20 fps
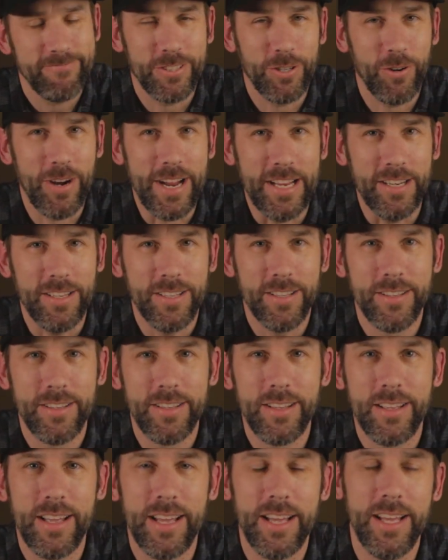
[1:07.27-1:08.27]
Great.
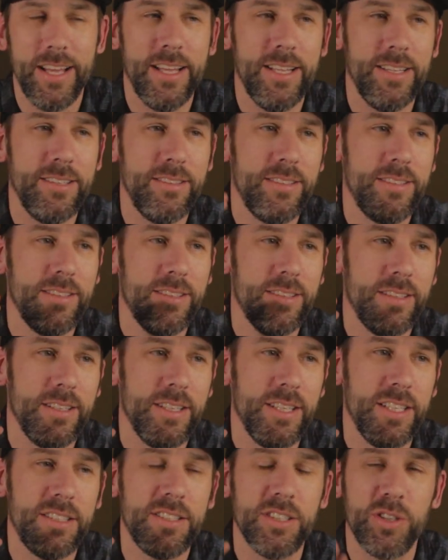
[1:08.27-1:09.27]
And
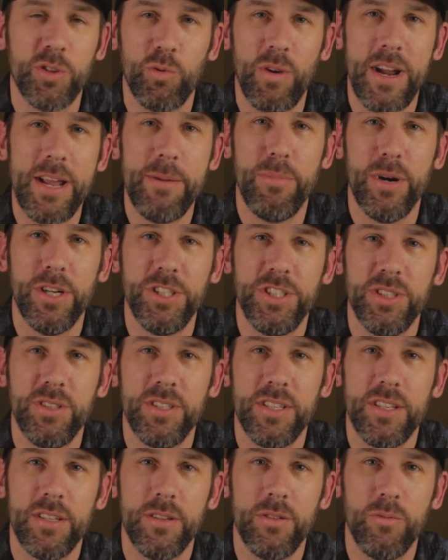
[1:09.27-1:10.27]
it's a great
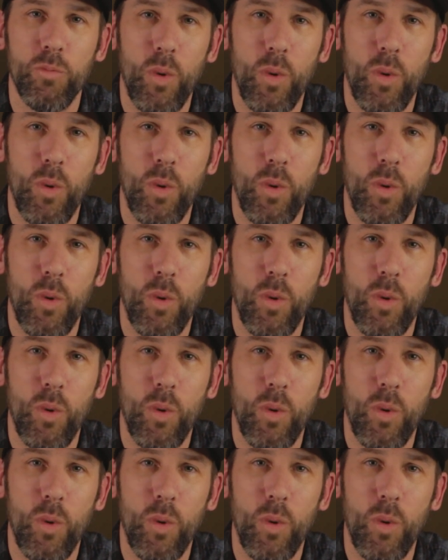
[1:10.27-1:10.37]
budget